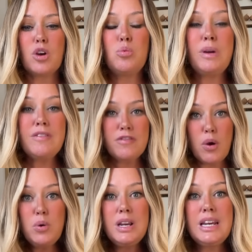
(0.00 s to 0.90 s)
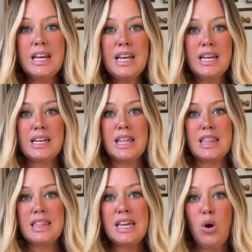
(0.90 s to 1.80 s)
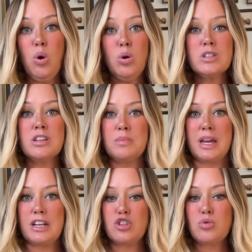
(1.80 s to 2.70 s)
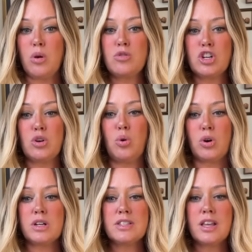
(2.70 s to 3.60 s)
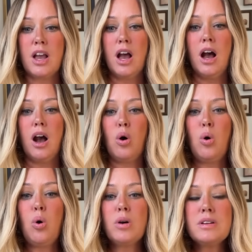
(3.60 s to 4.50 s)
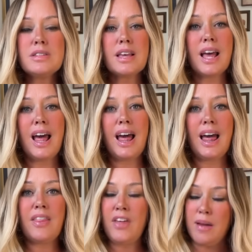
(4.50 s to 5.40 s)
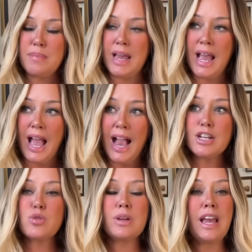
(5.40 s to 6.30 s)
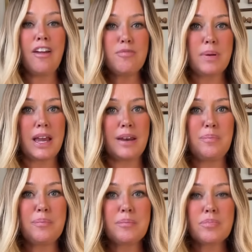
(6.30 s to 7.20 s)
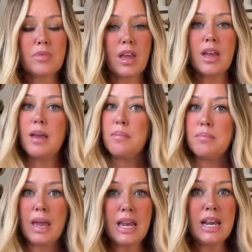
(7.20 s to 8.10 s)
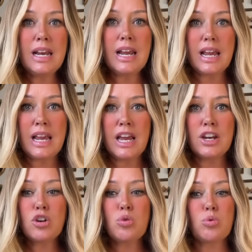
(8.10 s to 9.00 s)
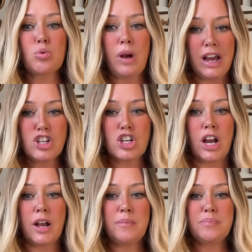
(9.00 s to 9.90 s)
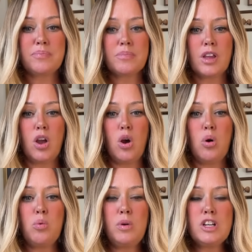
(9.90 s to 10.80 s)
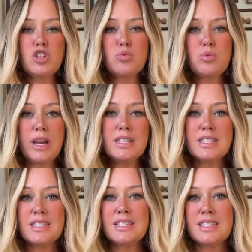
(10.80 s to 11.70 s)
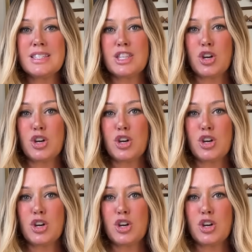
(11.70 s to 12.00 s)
We voted in the ultimate Trojan horse, a horse that may actually have been made in Russia, which raises the